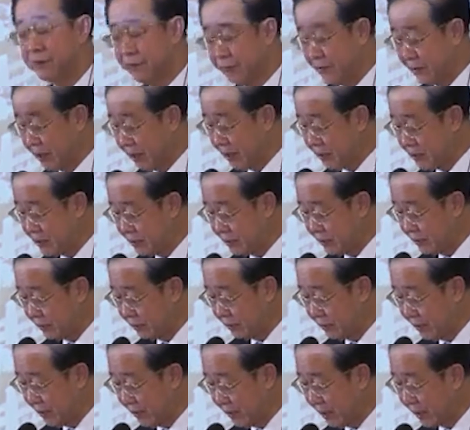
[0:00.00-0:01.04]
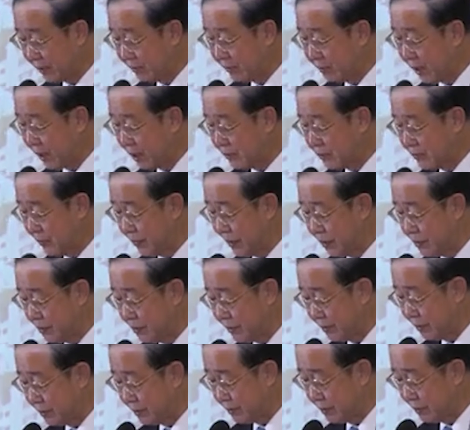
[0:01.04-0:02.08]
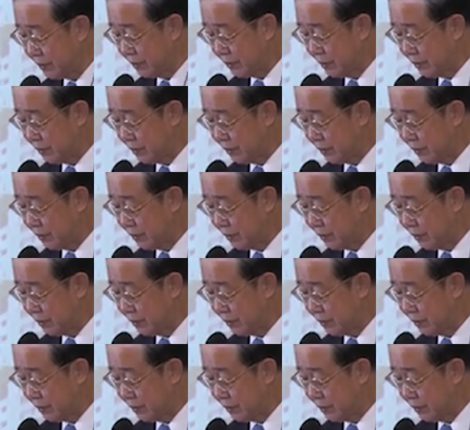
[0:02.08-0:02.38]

financial, and tax measures